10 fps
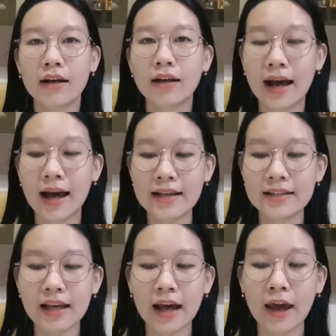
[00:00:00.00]

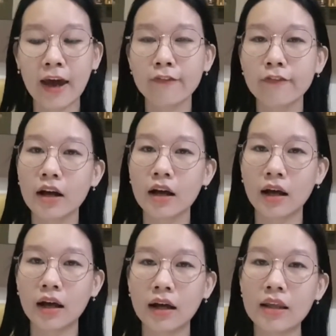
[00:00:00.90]
Guys, I have
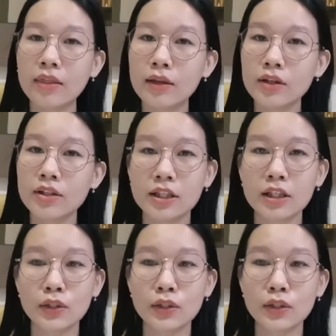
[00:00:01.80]
an interesting